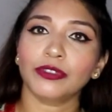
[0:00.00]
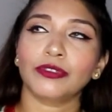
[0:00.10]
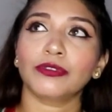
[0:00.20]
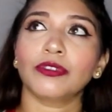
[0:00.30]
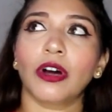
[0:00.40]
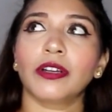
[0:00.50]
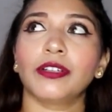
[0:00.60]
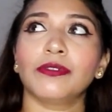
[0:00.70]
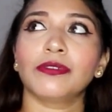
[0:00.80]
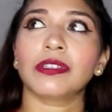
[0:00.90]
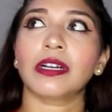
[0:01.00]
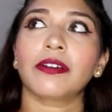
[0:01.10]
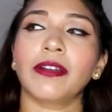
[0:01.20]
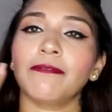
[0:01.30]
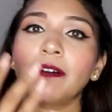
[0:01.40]
you to not use a
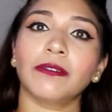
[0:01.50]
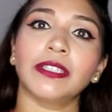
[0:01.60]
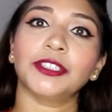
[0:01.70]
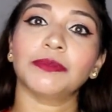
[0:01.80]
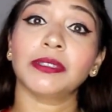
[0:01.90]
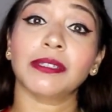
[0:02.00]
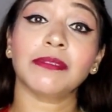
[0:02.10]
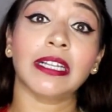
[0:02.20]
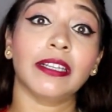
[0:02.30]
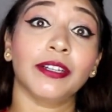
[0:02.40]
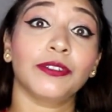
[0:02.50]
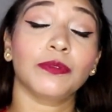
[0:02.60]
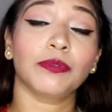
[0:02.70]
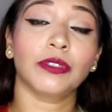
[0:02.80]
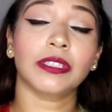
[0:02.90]
cream foundation, but I'm telling you
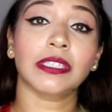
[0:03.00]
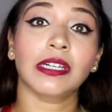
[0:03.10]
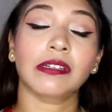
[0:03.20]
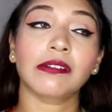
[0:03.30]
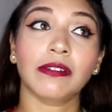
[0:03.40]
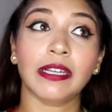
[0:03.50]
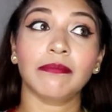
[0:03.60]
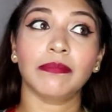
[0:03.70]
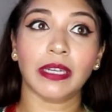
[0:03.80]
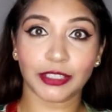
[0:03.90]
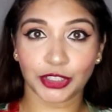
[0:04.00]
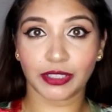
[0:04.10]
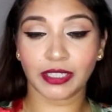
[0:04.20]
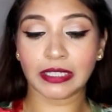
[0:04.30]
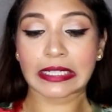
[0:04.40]
to put a cream
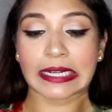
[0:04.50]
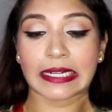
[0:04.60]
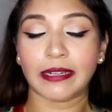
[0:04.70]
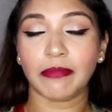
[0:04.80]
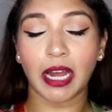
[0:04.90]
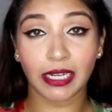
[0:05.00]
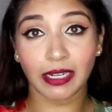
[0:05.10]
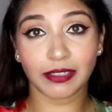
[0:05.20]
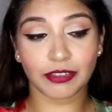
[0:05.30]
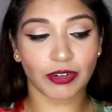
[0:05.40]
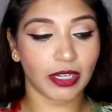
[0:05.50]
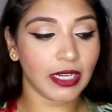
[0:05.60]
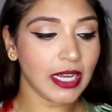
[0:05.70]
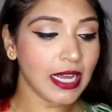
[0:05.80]
blusher and a cream highlighter on.